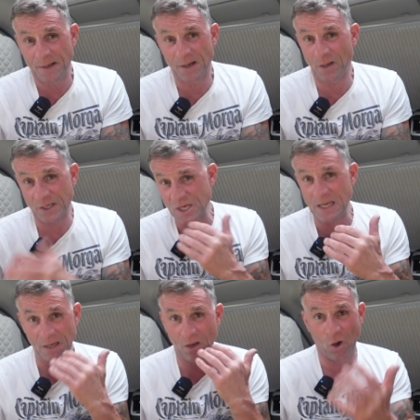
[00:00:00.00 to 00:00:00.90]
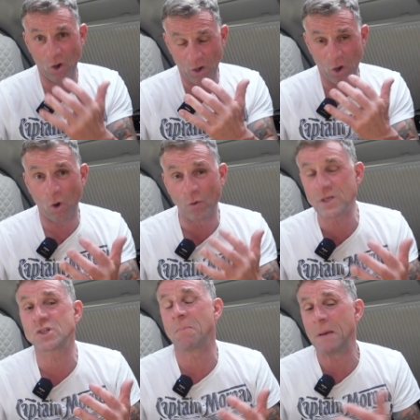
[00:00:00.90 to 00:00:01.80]
like I say,
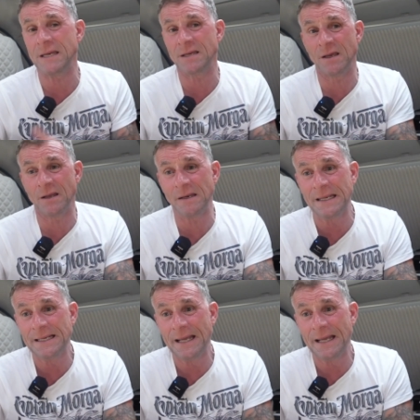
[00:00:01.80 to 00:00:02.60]
honest opinion.